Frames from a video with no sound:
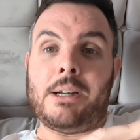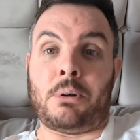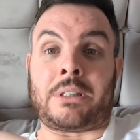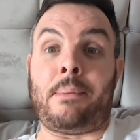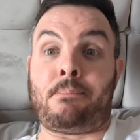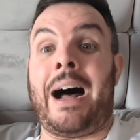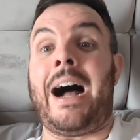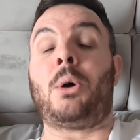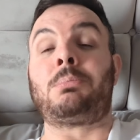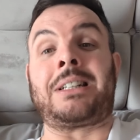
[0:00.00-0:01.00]
but then
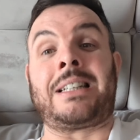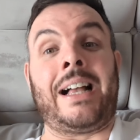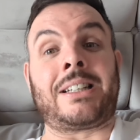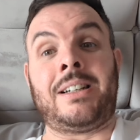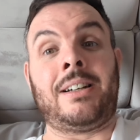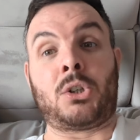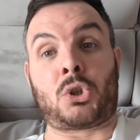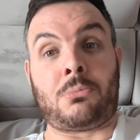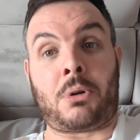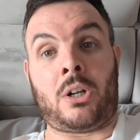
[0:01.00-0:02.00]
park up the Tesla in the
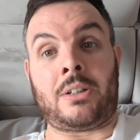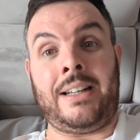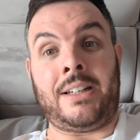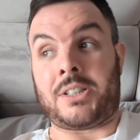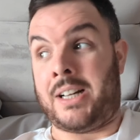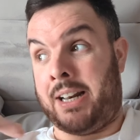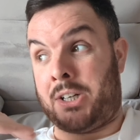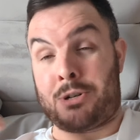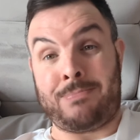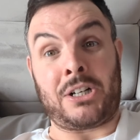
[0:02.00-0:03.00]
summer holidays and then
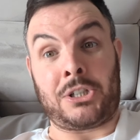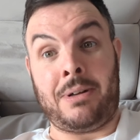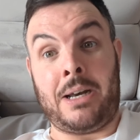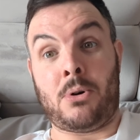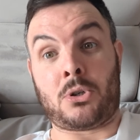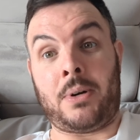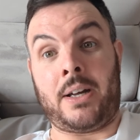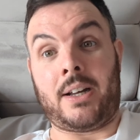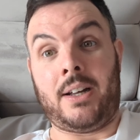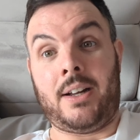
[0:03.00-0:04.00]
smash the minibus
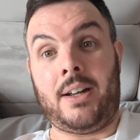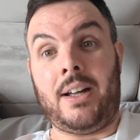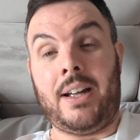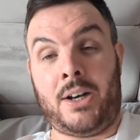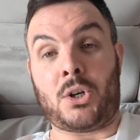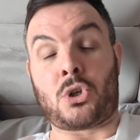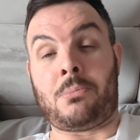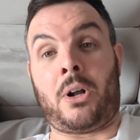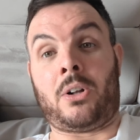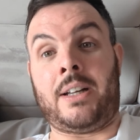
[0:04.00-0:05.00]
work in the
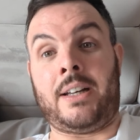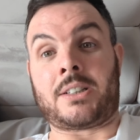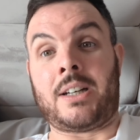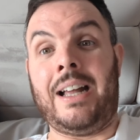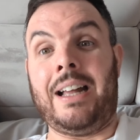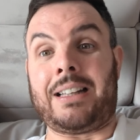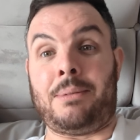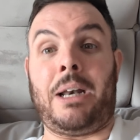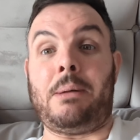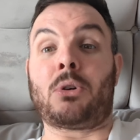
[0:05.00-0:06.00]
summer holidays, the
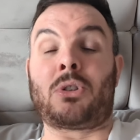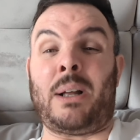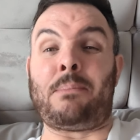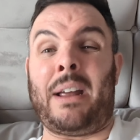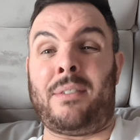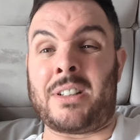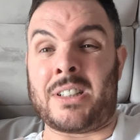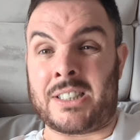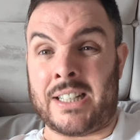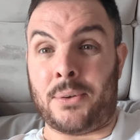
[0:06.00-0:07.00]
minibus would then pay for
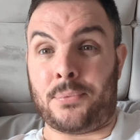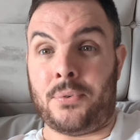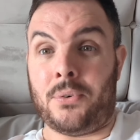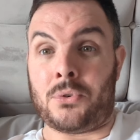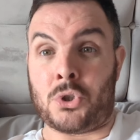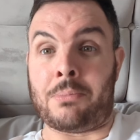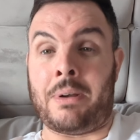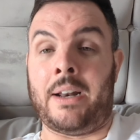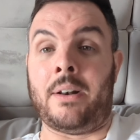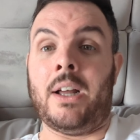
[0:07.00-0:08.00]
itself. Do you know what
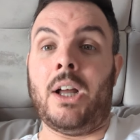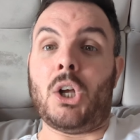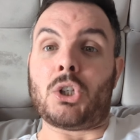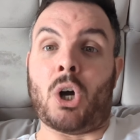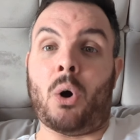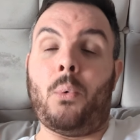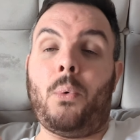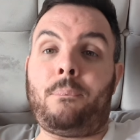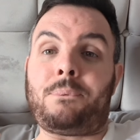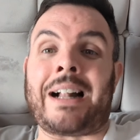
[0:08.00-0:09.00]
I mean? So
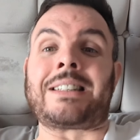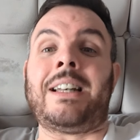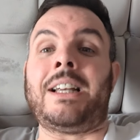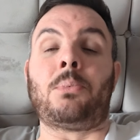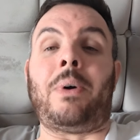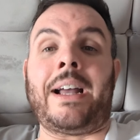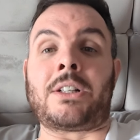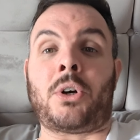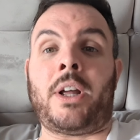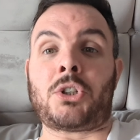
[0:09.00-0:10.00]
that's the reason why I have
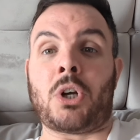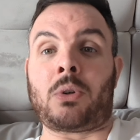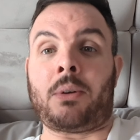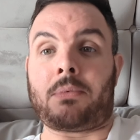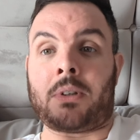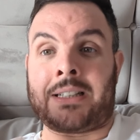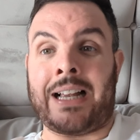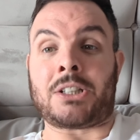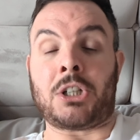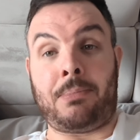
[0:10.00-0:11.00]
done it. So the, the
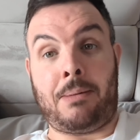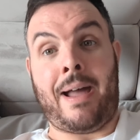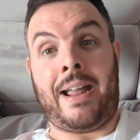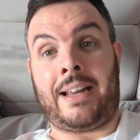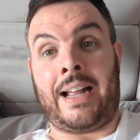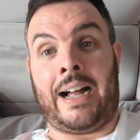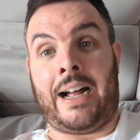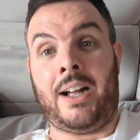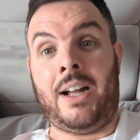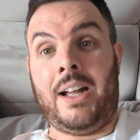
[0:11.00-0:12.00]
Tesla's my main
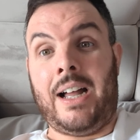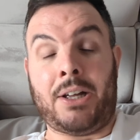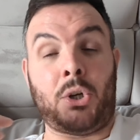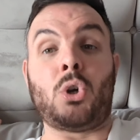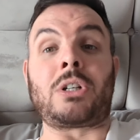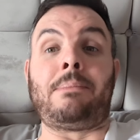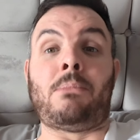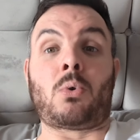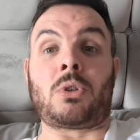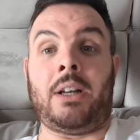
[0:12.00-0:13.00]
car. I use that
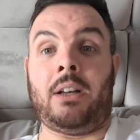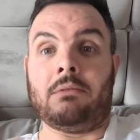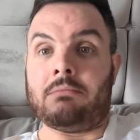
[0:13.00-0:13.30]
mostly